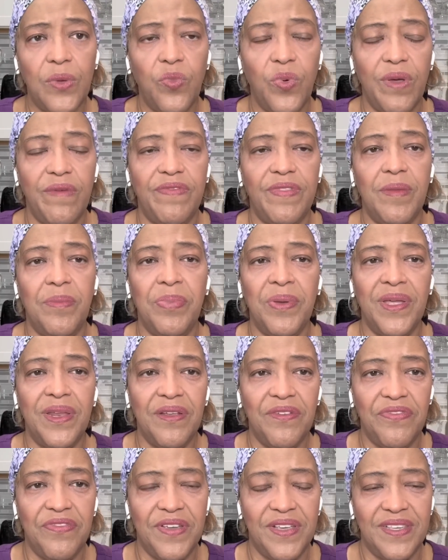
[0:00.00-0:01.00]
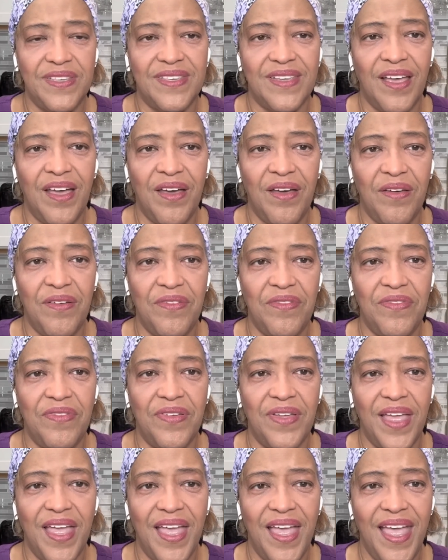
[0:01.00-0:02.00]
with the benefits of
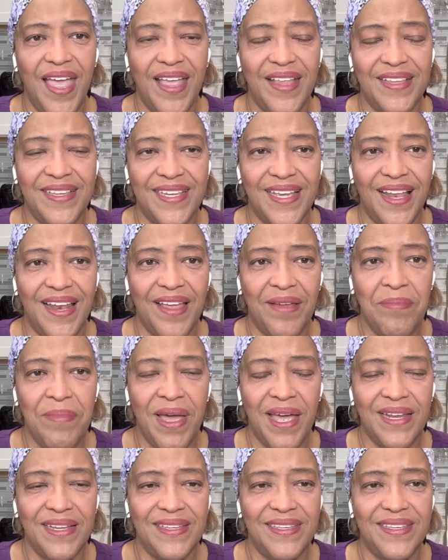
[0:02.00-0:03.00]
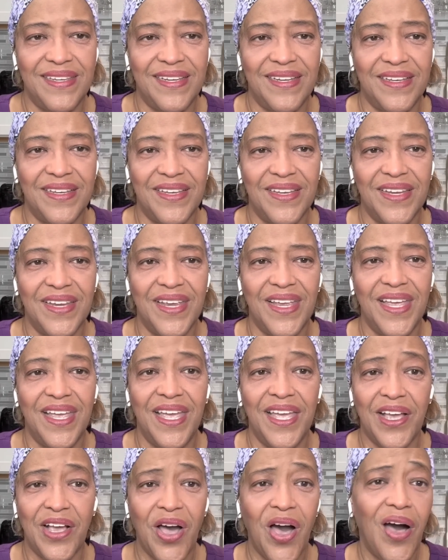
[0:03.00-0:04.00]
telemedicine,
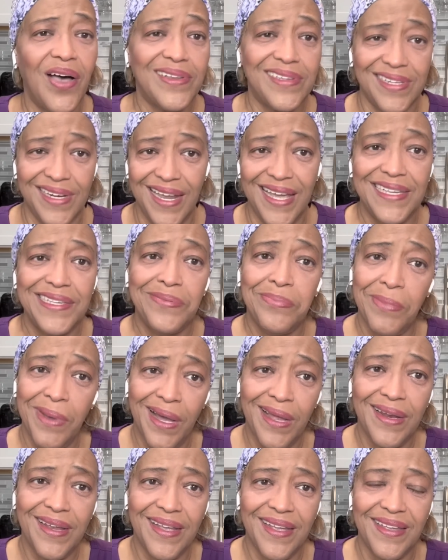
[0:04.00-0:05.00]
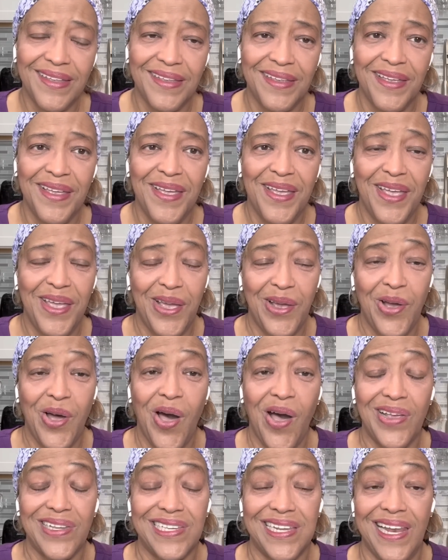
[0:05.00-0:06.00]
it costs less money. It
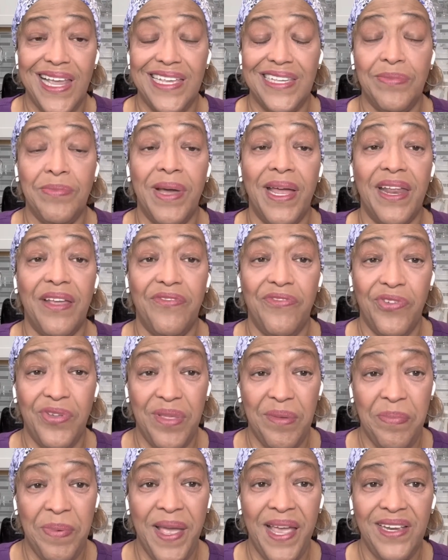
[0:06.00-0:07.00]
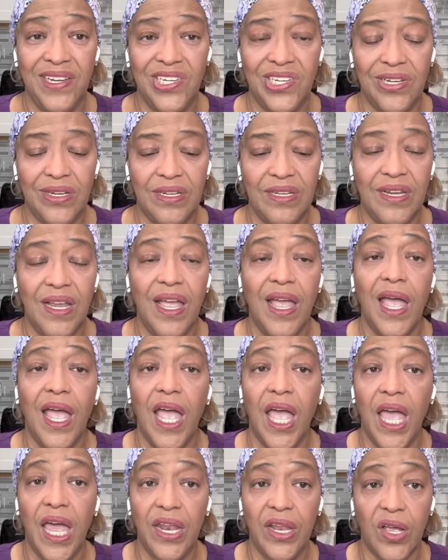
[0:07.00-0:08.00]
costs less money for the patient,
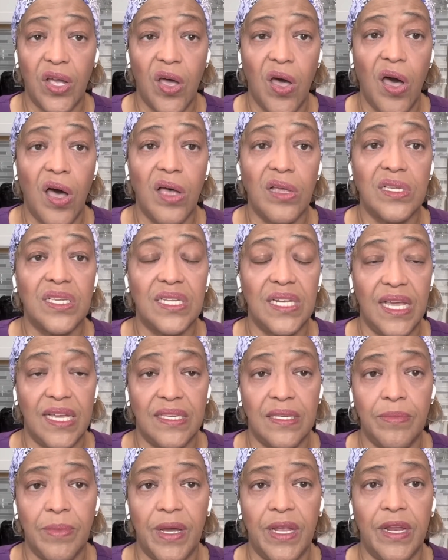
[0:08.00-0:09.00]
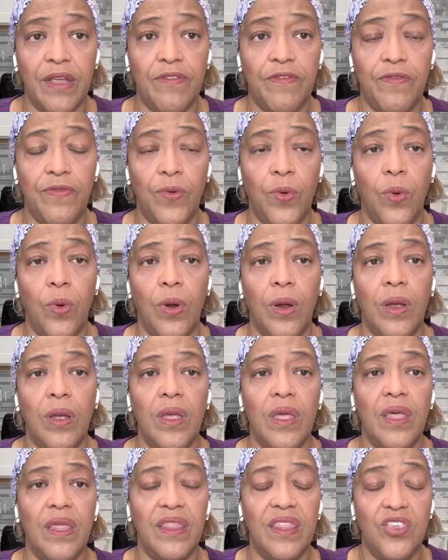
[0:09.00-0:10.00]
and it costs less money for
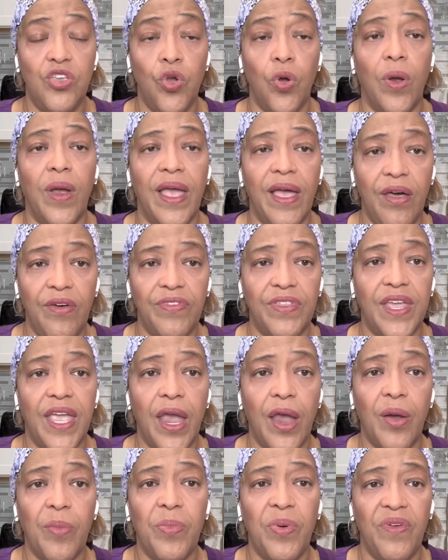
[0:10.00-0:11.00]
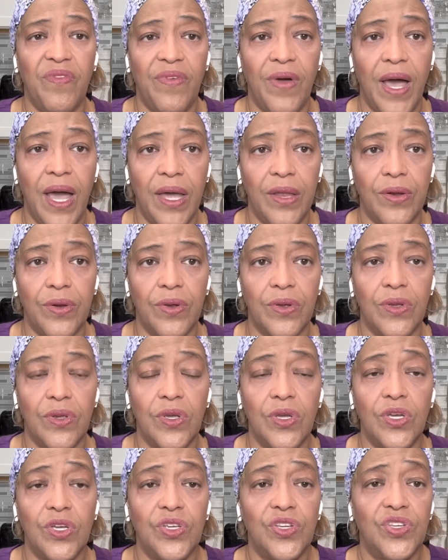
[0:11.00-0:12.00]
your healthcare provider.
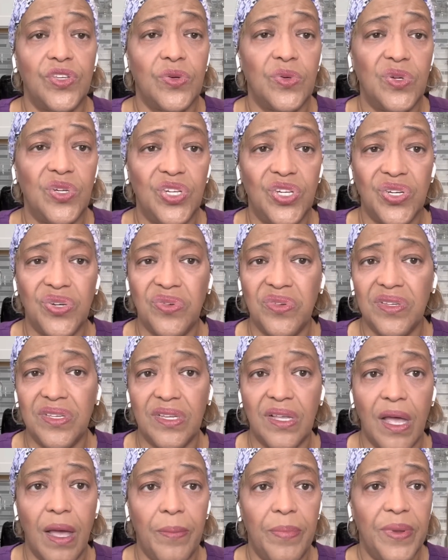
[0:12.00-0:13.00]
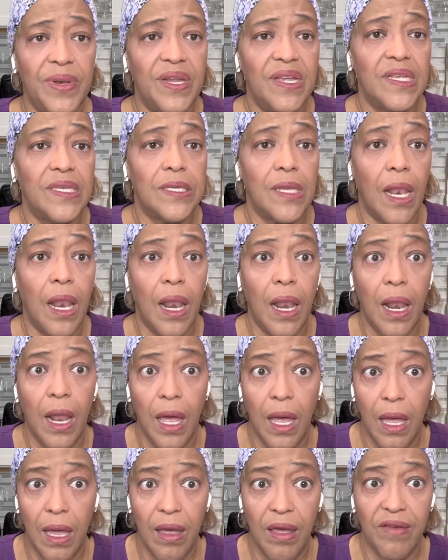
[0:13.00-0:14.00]
So insurance companies
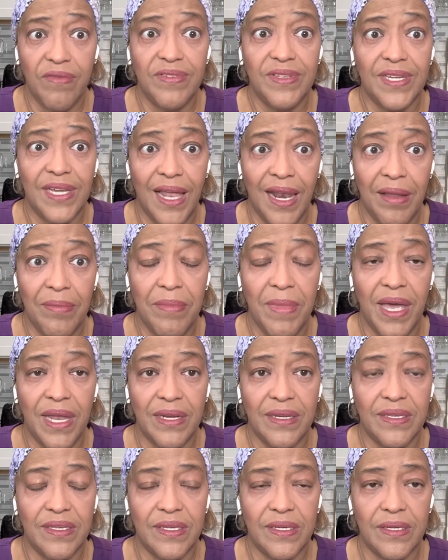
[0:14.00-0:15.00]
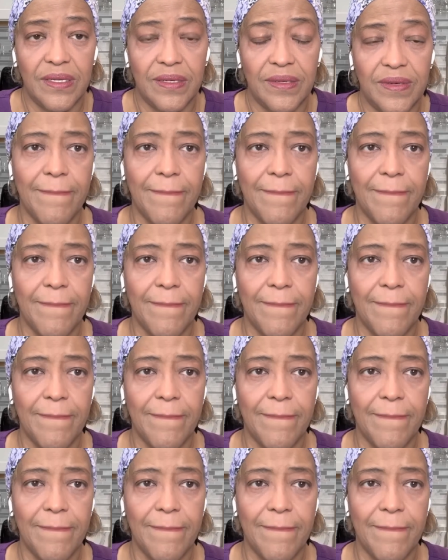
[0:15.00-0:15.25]
love telemedicine.